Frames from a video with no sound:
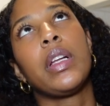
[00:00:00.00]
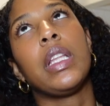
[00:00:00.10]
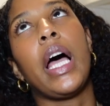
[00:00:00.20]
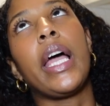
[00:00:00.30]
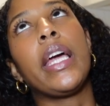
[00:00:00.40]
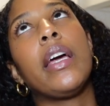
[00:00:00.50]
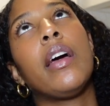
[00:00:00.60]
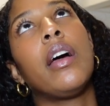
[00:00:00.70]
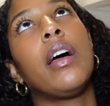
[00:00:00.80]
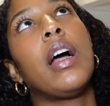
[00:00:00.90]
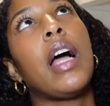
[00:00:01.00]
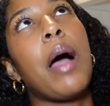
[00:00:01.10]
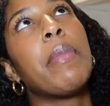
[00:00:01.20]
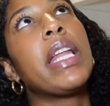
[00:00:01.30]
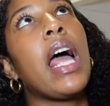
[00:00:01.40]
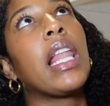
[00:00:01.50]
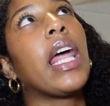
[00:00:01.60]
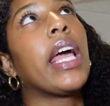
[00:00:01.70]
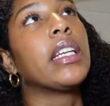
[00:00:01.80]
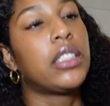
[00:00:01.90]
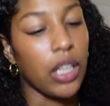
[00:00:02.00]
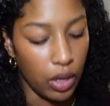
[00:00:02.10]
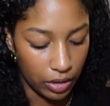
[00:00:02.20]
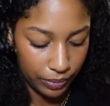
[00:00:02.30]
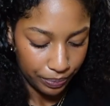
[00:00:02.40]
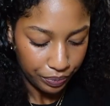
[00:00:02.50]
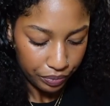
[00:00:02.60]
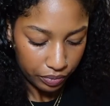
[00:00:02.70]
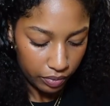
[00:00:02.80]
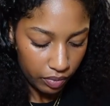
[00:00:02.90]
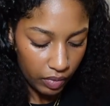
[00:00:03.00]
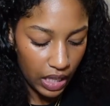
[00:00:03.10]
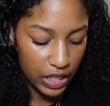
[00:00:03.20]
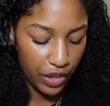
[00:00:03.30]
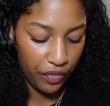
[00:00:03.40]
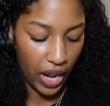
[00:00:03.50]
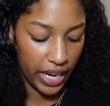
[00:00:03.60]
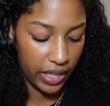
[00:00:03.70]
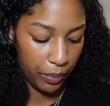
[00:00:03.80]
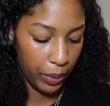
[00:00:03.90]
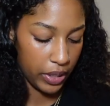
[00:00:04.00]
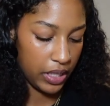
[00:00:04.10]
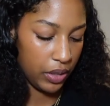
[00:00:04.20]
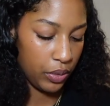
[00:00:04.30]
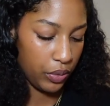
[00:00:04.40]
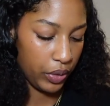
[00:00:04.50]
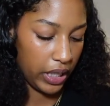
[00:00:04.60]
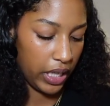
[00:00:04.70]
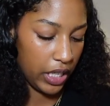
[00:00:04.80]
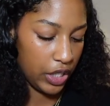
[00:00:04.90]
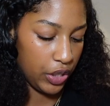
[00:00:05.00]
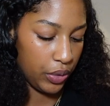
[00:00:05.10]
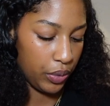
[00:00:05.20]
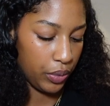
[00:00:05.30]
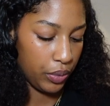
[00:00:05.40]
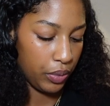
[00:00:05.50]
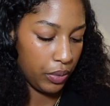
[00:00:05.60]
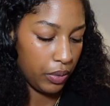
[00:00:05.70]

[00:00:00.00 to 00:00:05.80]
like, I'm in LA, so to find a person who's really going to do